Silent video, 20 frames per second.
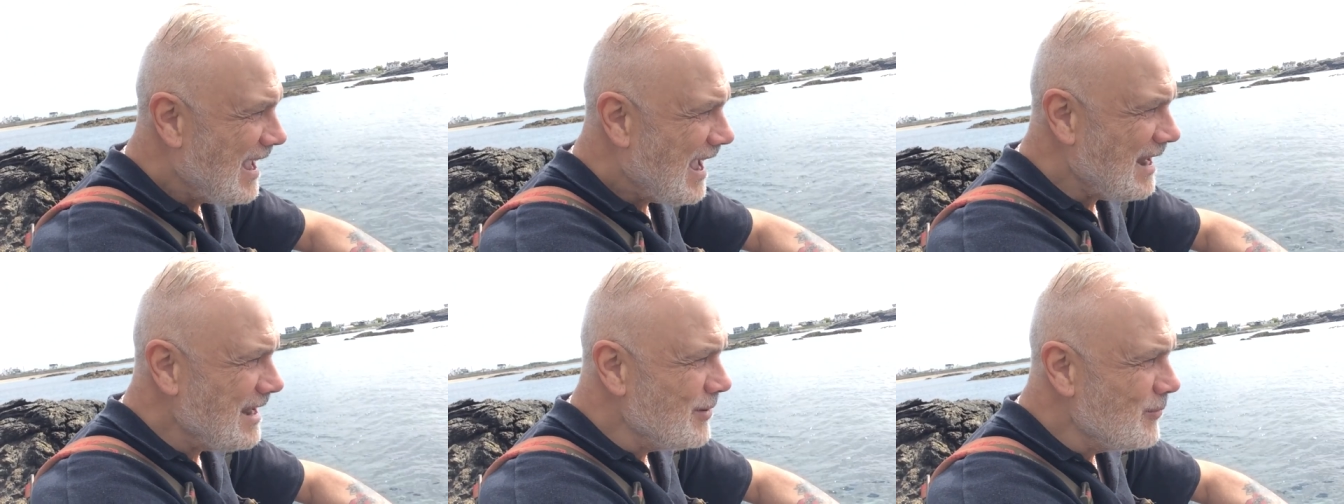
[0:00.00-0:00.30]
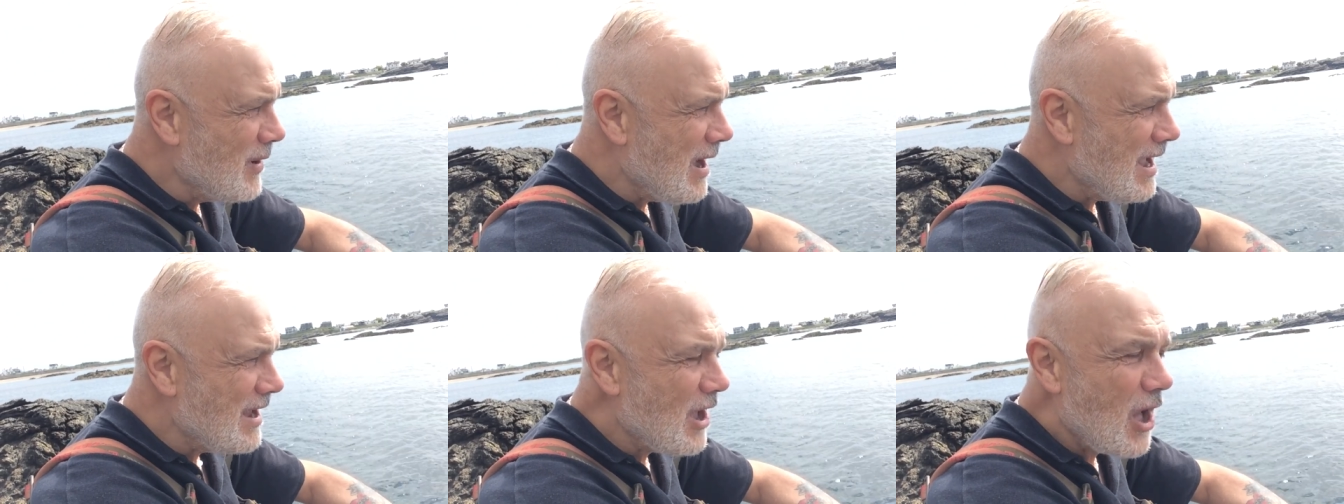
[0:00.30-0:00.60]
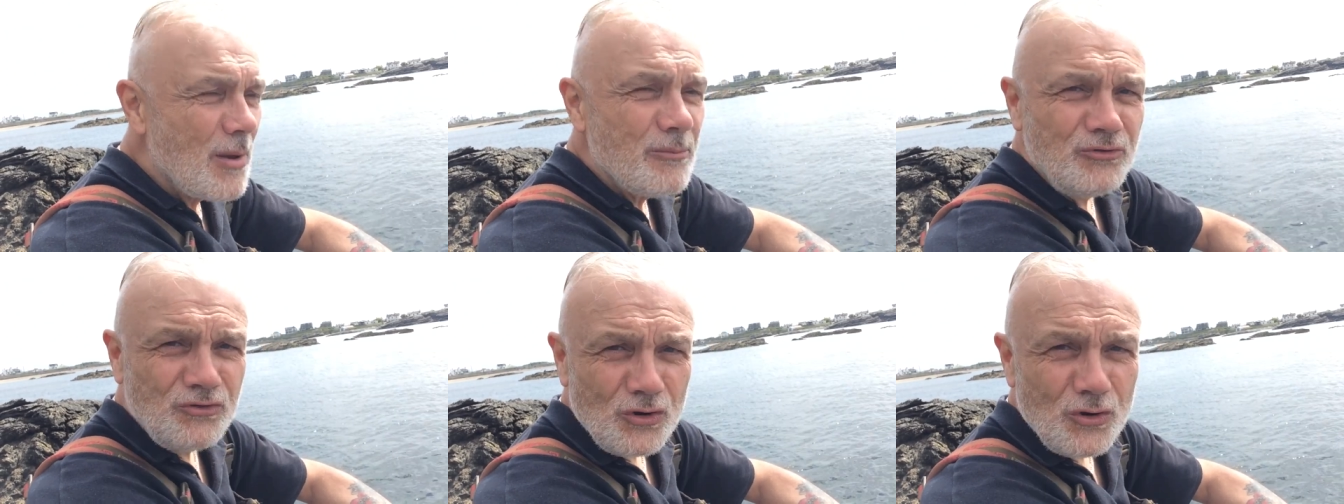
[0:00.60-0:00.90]
Anyway,
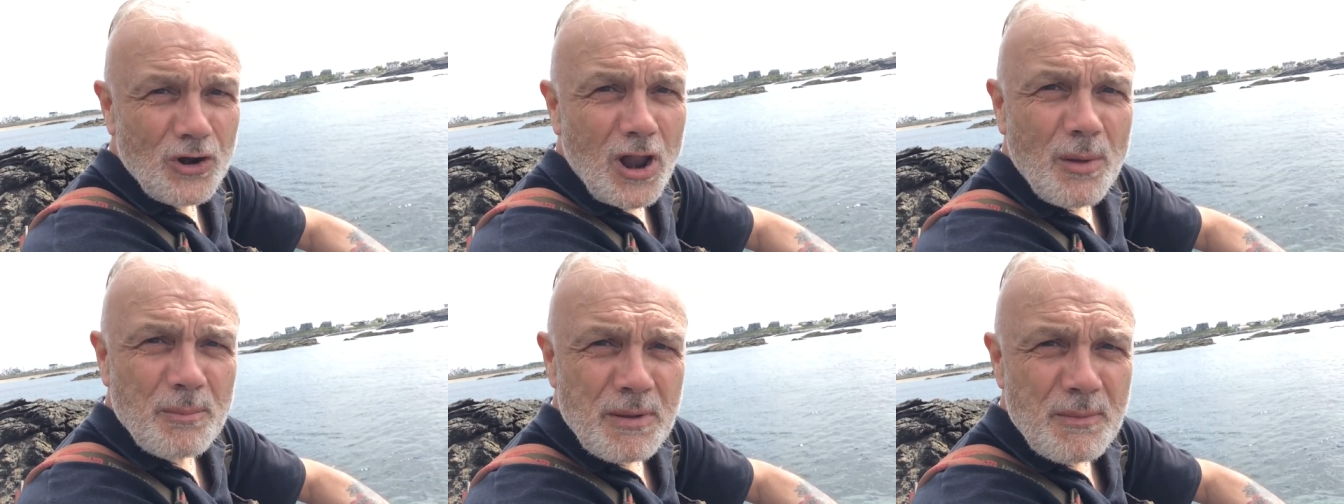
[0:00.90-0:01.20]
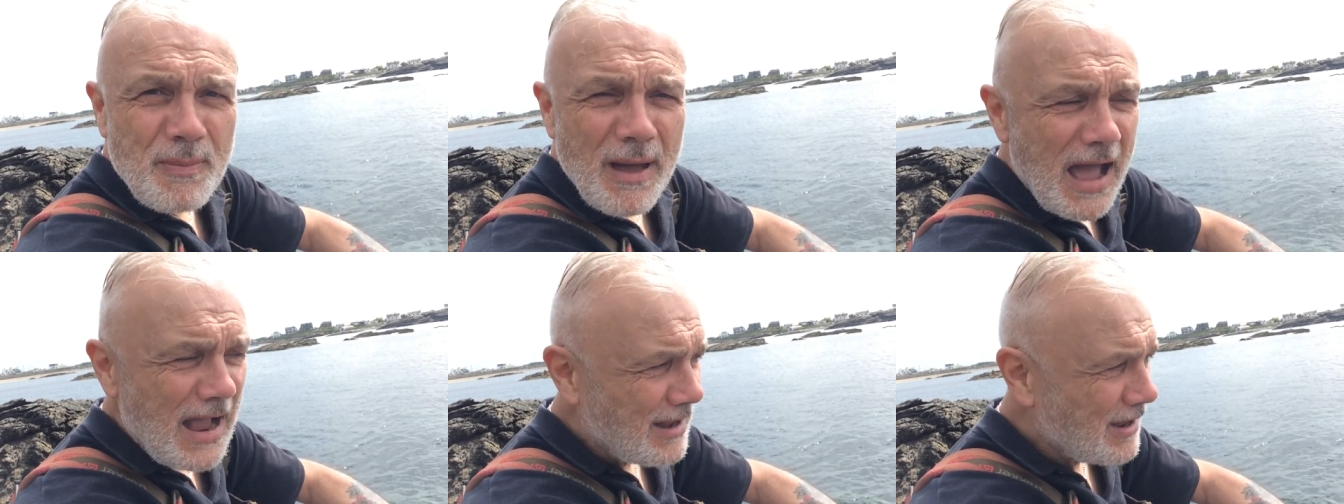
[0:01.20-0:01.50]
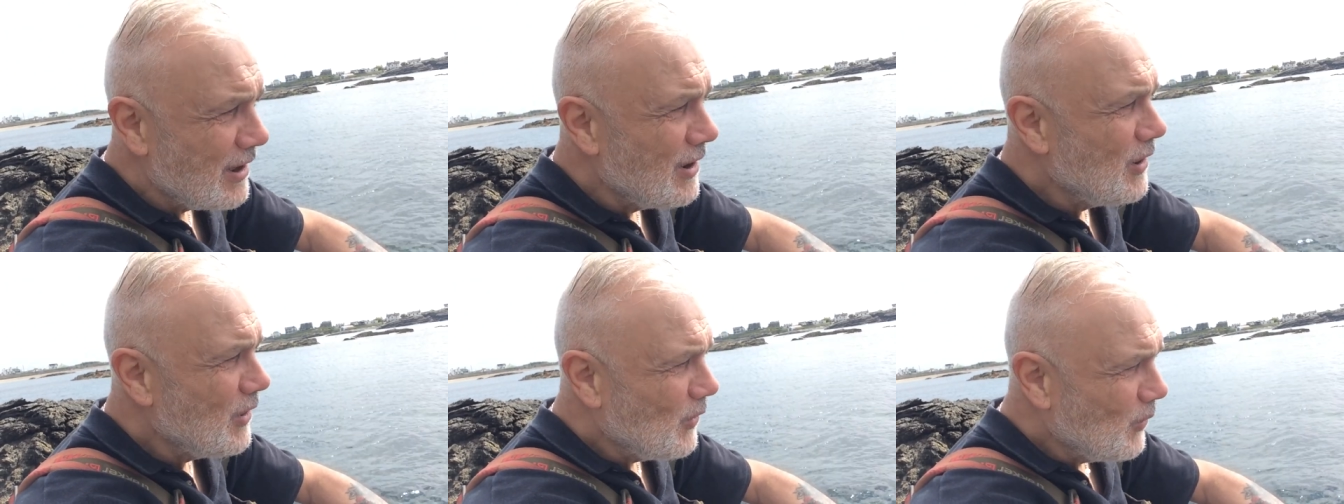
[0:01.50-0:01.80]
I'm sure I'll be
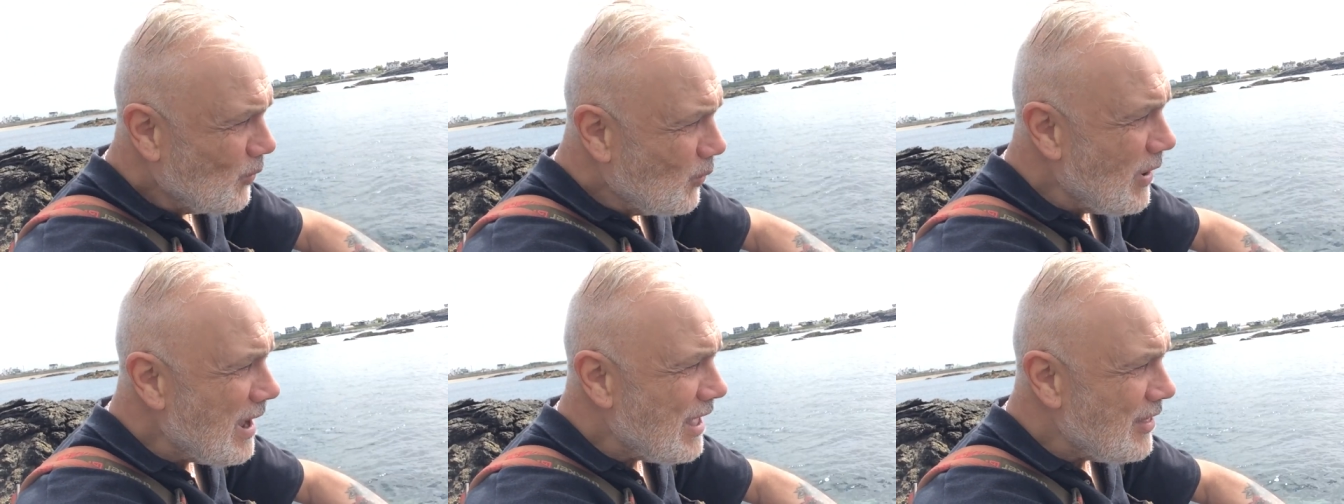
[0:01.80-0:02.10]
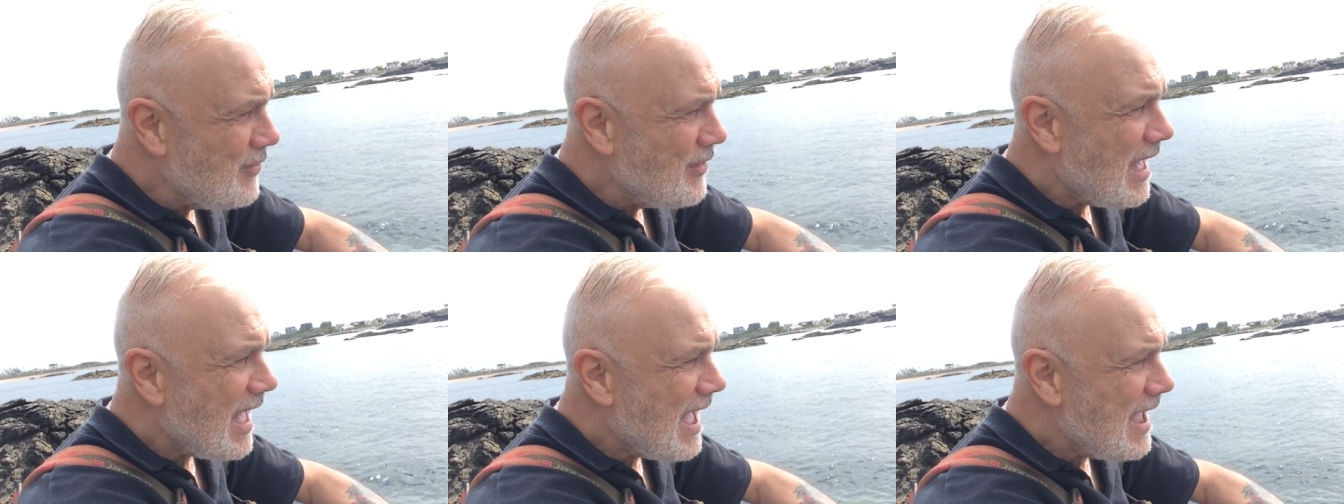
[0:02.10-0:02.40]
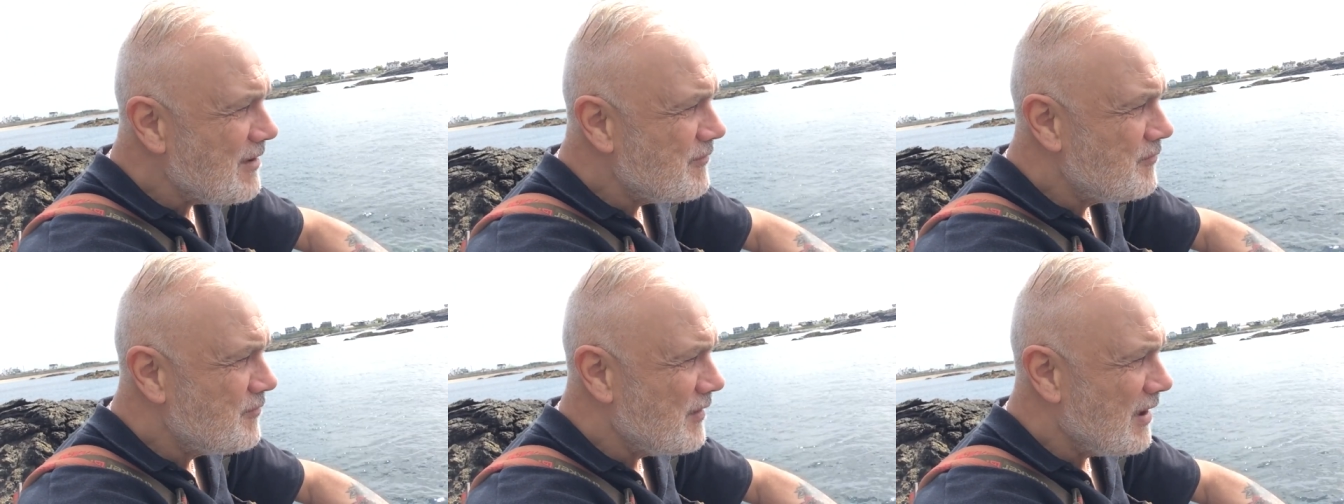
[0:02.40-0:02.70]
back with
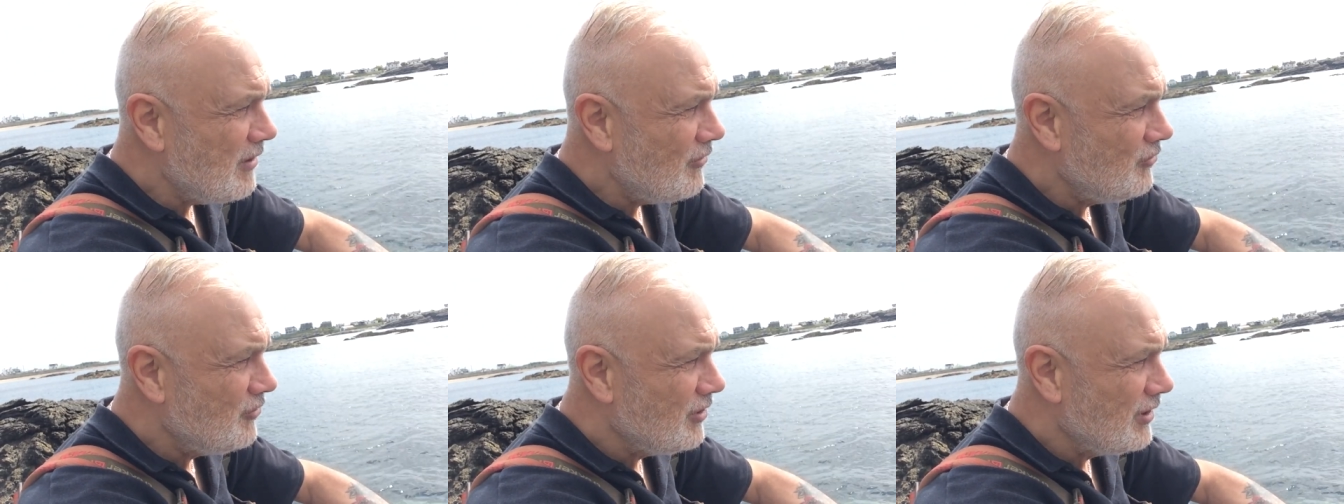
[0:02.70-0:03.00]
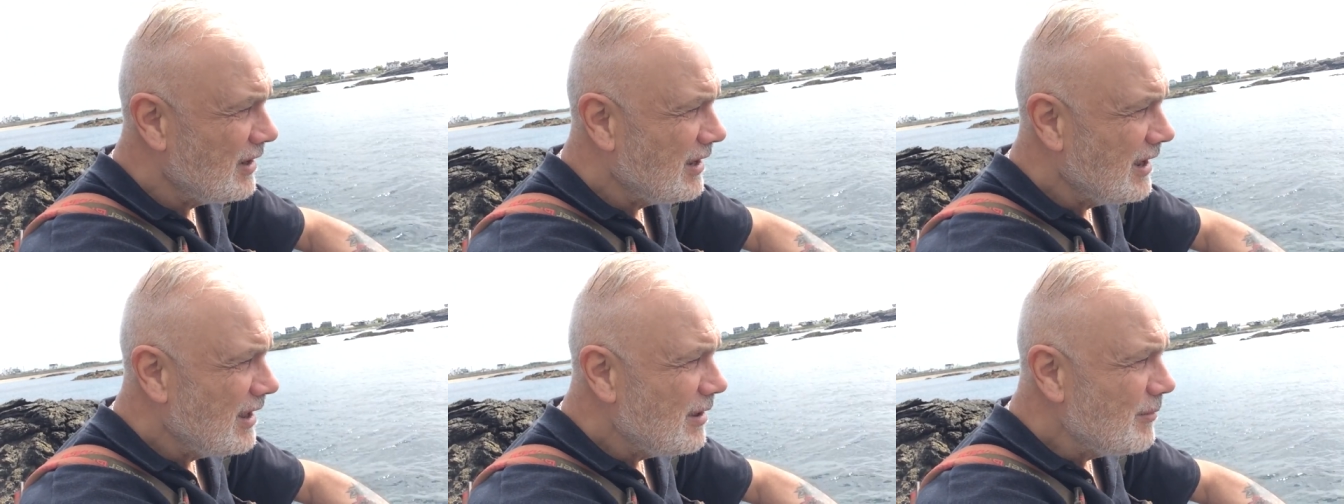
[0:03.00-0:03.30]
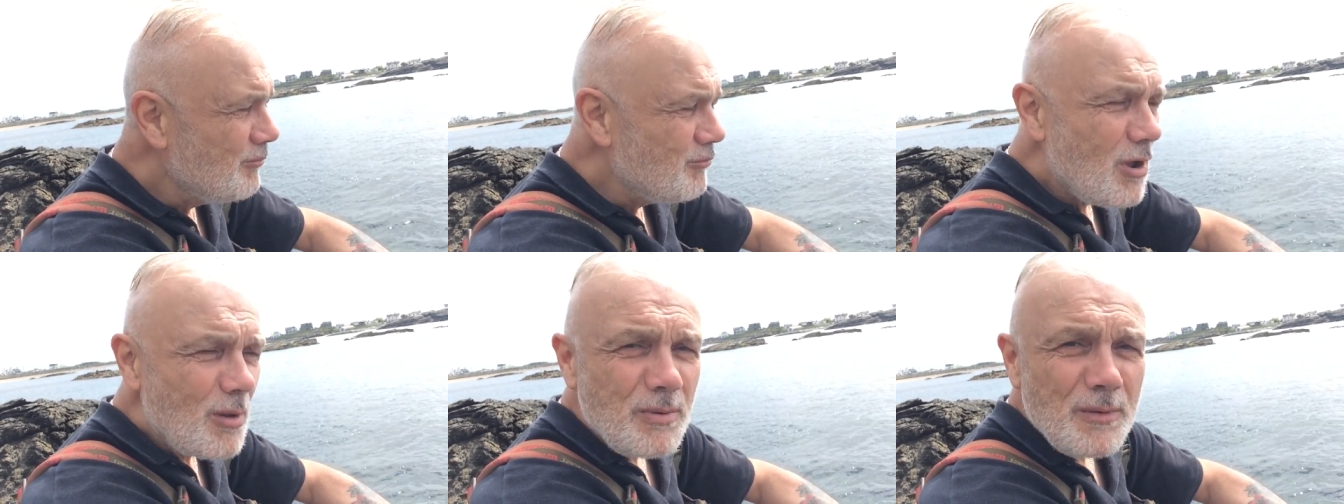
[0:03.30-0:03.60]
a fish,
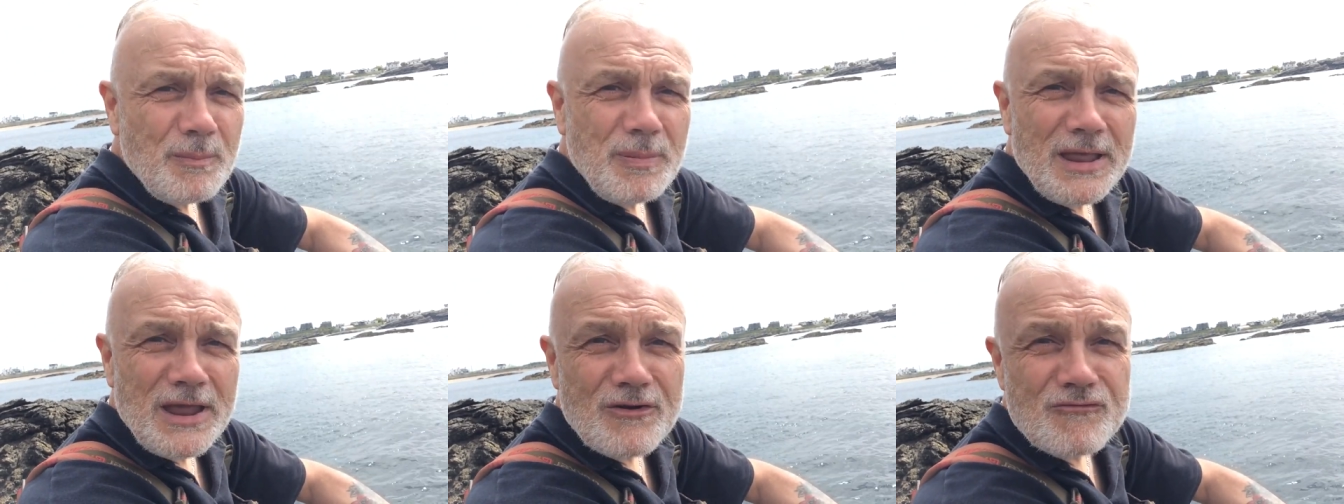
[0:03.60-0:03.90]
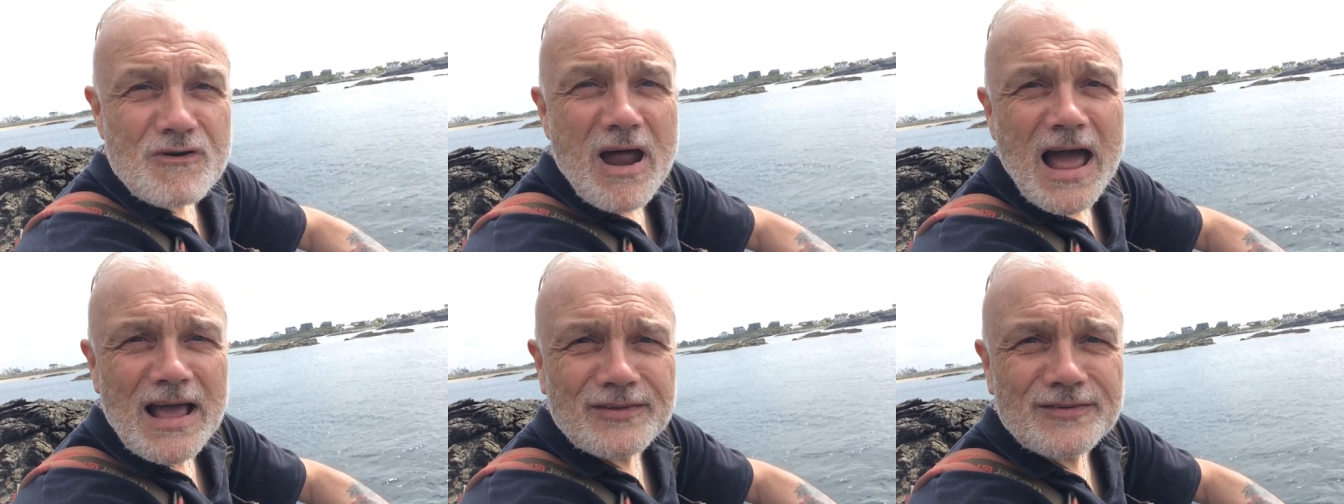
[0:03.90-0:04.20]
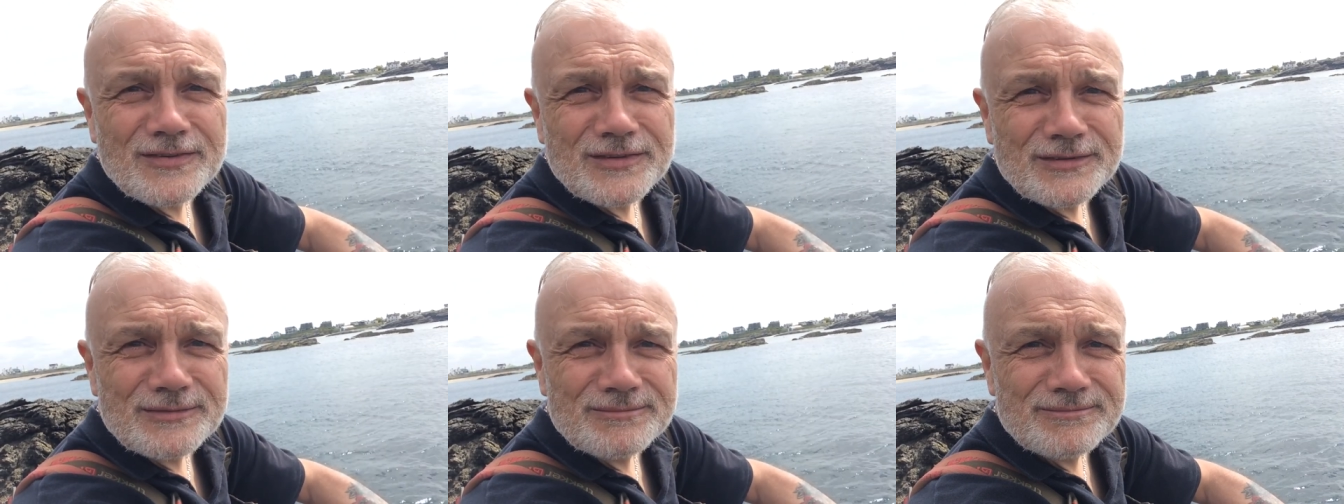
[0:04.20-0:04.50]
probably a
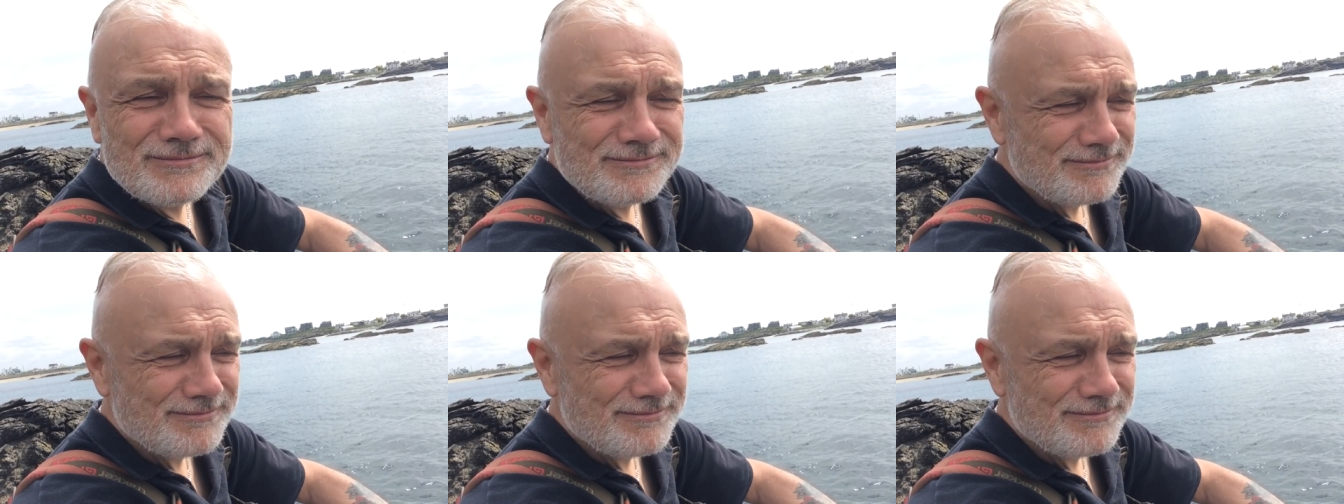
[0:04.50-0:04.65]
wrasse.